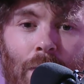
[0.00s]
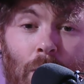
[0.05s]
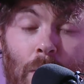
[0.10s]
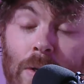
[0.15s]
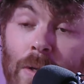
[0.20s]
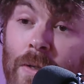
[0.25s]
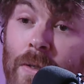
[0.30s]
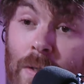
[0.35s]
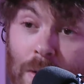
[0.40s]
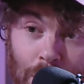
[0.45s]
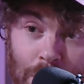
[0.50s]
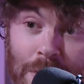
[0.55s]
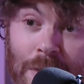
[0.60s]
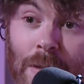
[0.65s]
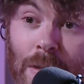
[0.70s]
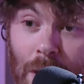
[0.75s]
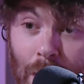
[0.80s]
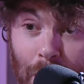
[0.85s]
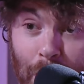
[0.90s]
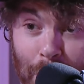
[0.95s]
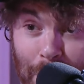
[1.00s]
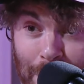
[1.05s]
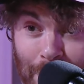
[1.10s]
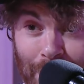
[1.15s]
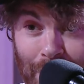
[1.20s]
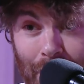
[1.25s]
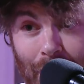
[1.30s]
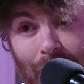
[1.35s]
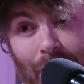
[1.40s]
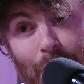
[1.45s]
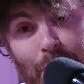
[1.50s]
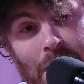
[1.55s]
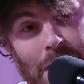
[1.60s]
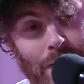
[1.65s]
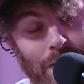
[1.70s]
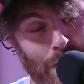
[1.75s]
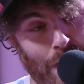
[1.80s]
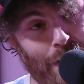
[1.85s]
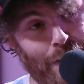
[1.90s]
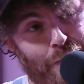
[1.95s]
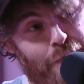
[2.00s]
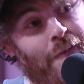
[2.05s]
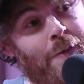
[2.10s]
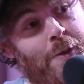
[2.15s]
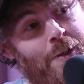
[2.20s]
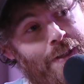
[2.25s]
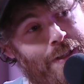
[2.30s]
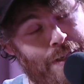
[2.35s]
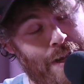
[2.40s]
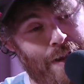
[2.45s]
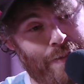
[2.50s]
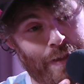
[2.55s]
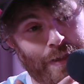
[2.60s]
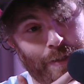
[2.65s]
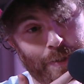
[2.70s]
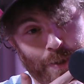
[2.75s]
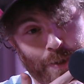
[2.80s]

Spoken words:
which is so slow. Its inefficiency, I think, is